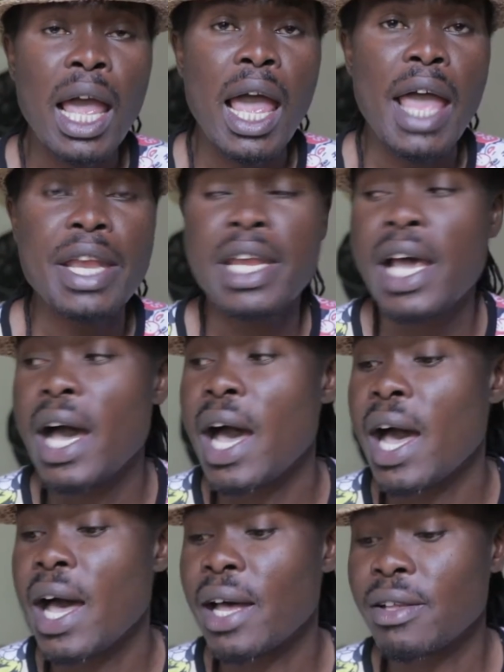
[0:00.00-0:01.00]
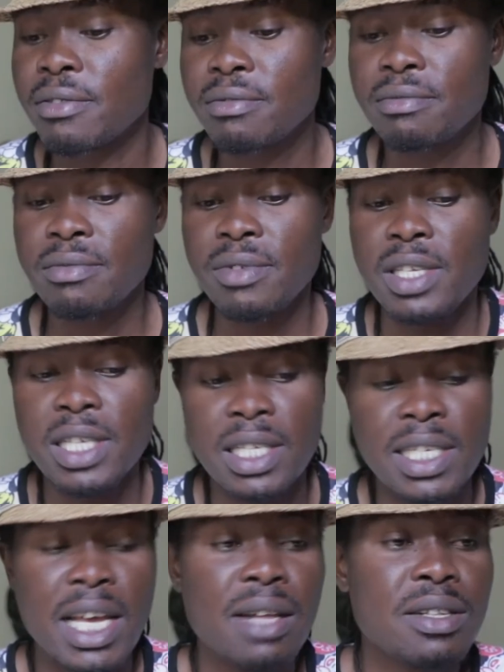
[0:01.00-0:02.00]
and he
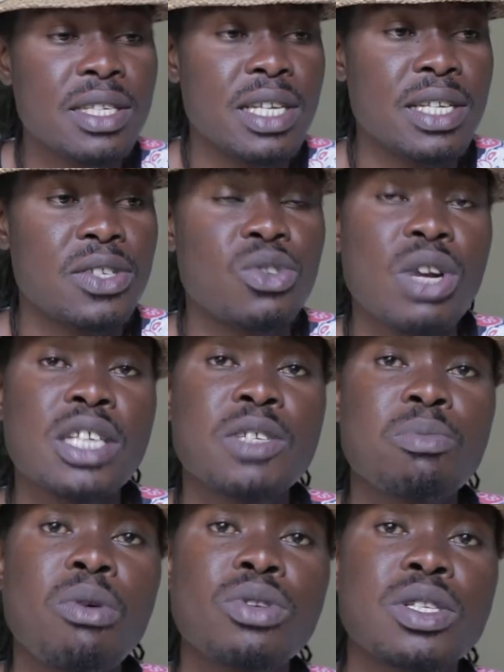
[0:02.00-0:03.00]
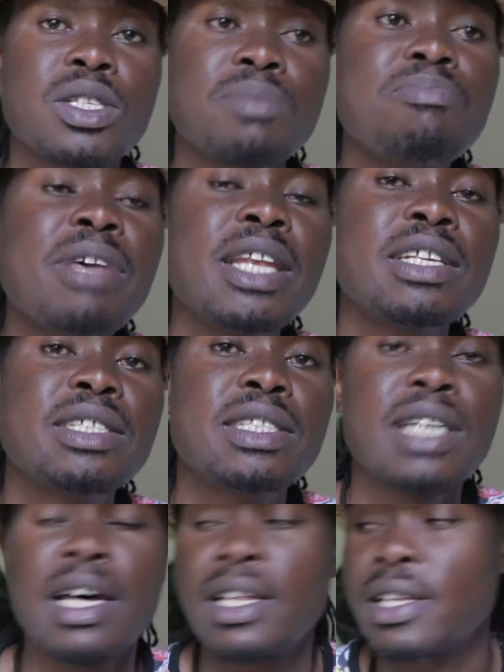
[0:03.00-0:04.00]
tells his transport
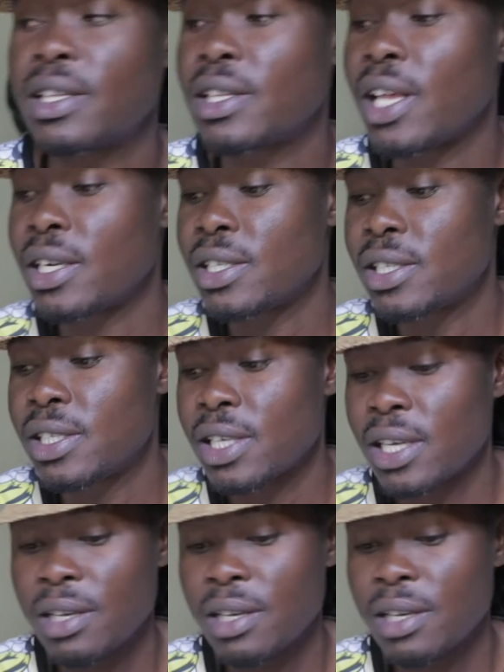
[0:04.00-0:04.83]
minister that